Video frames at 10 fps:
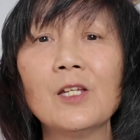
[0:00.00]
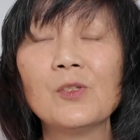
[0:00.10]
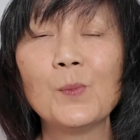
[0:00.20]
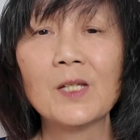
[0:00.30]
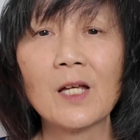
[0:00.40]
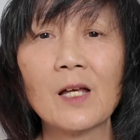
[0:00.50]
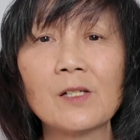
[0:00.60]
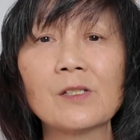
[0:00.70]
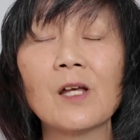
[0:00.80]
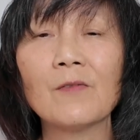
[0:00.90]

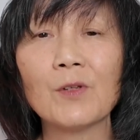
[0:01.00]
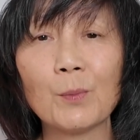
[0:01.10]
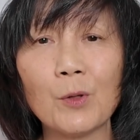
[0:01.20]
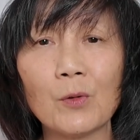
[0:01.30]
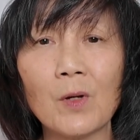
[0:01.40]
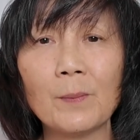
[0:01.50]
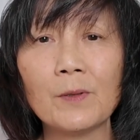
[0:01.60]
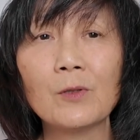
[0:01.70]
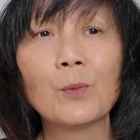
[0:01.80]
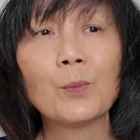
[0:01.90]
because of your programming.
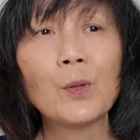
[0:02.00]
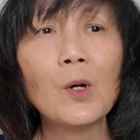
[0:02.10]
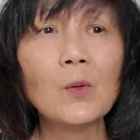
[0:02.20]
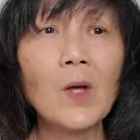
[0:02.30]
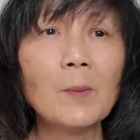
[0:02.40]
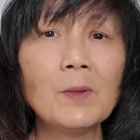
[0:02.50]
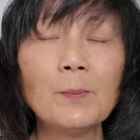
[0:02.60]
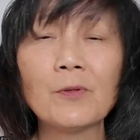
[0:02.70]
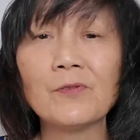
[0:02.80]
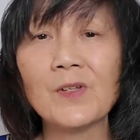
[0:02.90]
Your programming
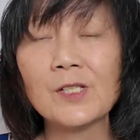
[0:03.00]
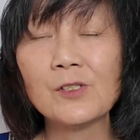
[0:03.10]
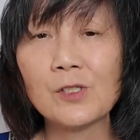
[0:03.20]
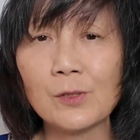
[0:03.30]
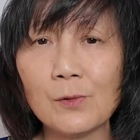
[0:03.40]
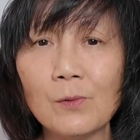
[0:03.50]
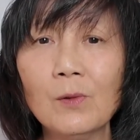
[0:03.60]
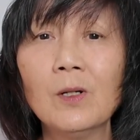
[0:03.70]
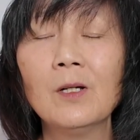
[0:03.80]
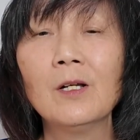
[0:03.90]
prevents you
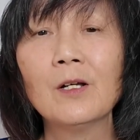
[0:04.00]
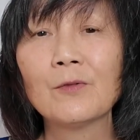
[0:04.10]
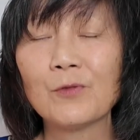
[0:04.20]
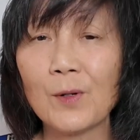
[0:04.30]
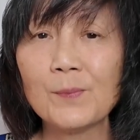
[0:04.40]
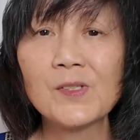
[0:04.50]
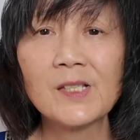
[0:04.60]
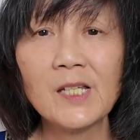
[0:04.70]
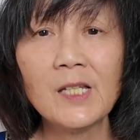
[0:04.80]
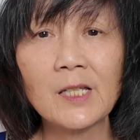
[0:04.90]
from
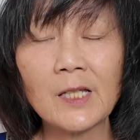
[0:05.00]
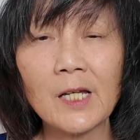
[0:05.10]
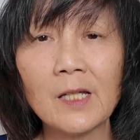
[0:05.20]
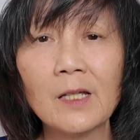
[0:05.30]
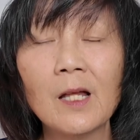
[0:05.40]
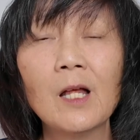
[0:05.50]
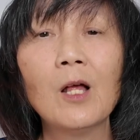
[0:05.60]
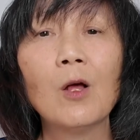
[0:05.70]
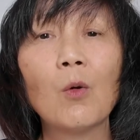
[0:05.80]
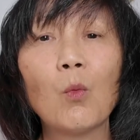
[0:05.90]
seeing it
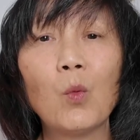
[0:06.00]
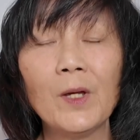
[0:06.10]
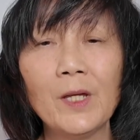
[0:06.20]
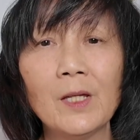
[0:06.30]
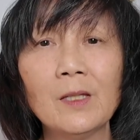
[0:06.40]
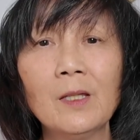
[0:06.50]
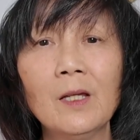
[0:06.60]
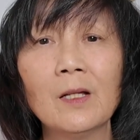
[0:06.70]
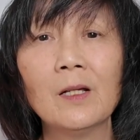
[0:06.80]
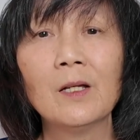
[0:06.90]
when
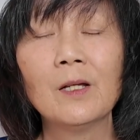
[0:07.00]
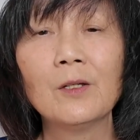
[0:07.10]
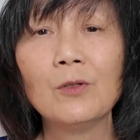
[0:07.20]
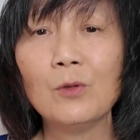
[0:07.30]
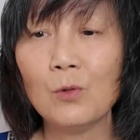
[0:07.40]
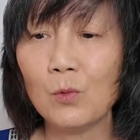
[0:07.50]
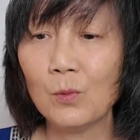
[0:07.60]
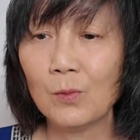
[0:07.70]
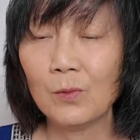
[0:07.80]
you,